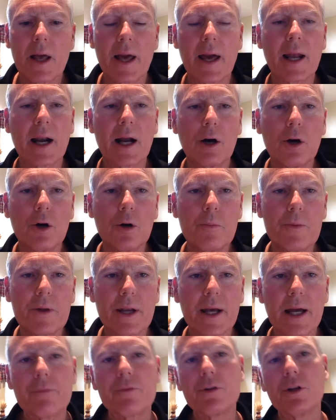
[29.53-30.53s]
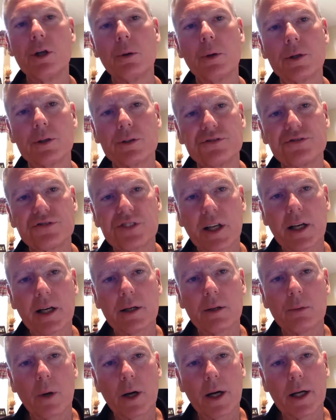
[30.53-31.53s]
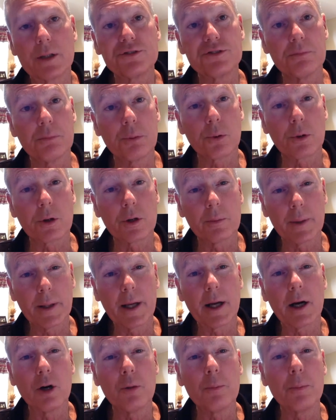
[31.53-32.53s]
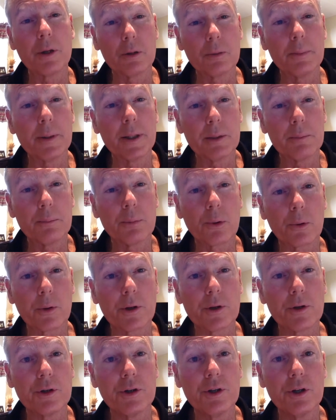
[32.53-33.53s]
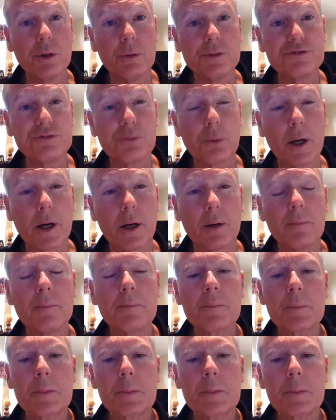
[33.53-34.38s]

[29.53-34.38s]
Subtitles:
And I hope that after you understand why it's important to me, I hope it'll be important to you as well.